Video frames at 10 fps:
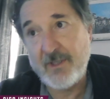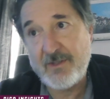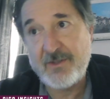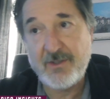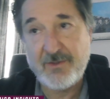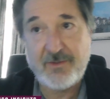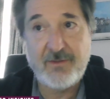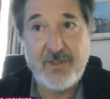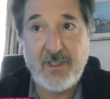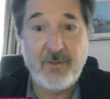Let's just
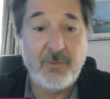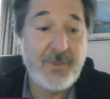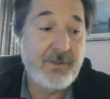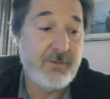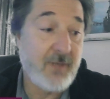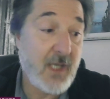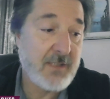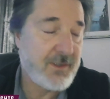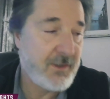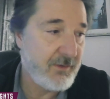either
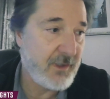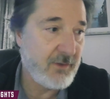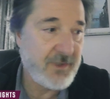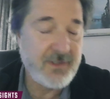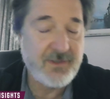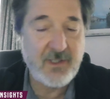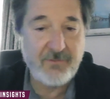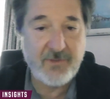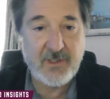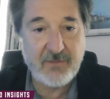not secure the OT
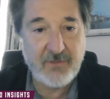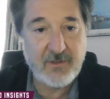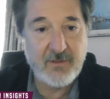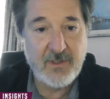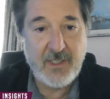stuff and leave it